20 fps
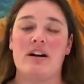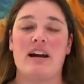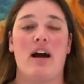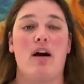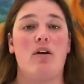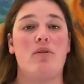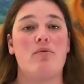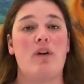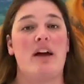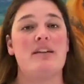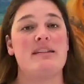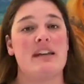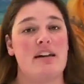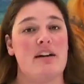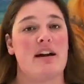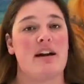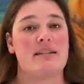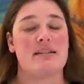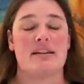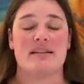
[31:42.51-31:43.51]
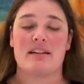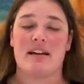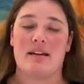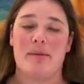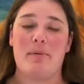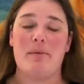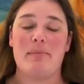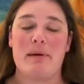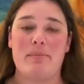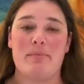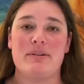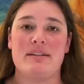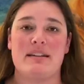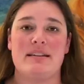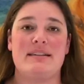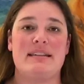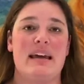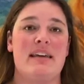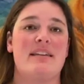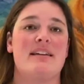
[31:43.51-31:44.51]
Now, I'll tell you guys, because a couple people
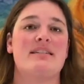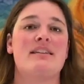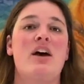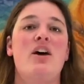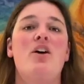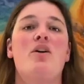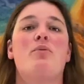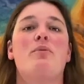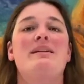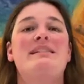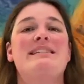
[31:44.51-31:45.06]
did say this, we